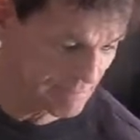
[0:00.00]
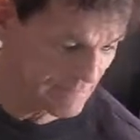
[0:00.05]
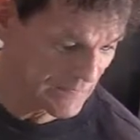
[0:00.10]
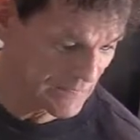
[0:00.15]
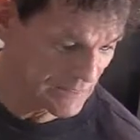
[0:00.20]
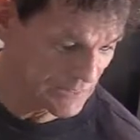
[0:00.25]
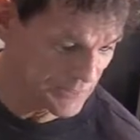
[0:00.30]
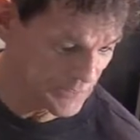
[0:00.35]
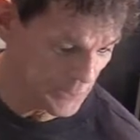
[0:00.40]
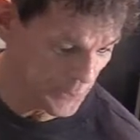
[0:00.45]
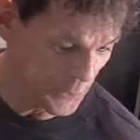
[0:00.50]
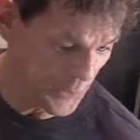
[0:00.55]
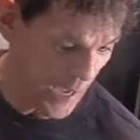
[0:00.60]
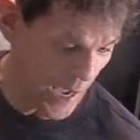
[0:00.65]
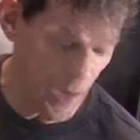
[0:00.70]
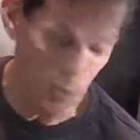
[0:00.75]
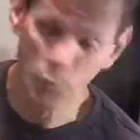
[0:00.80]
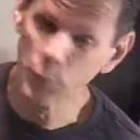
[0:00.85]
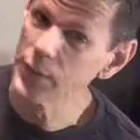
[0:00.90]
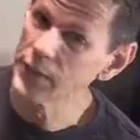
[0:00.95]
So I
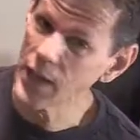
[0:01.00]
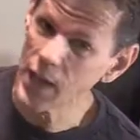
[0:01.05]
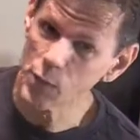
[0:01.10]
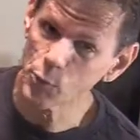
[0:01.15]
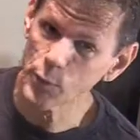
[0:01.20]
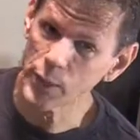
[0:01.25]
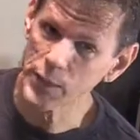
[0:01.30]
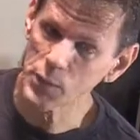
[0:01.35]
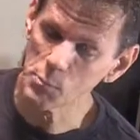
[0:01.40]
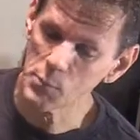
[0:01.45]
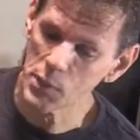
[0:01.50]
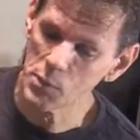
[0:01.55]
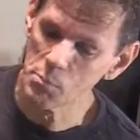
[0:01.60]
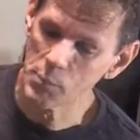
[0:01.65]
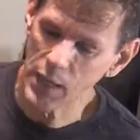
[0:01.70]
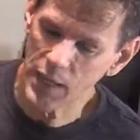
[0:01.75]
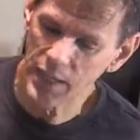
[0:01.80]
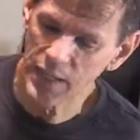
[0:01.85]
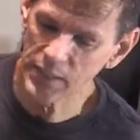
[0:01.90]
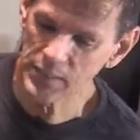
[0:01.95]
would not recommend
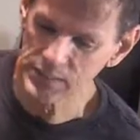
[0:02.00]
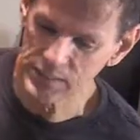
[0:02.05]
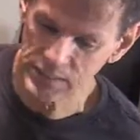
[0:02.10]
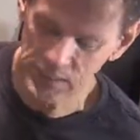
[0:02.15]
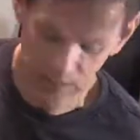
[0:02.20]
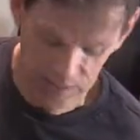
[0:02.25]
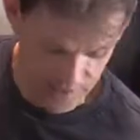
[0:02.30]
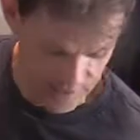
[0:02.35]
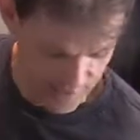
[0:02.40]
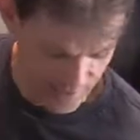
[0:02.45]
buying this.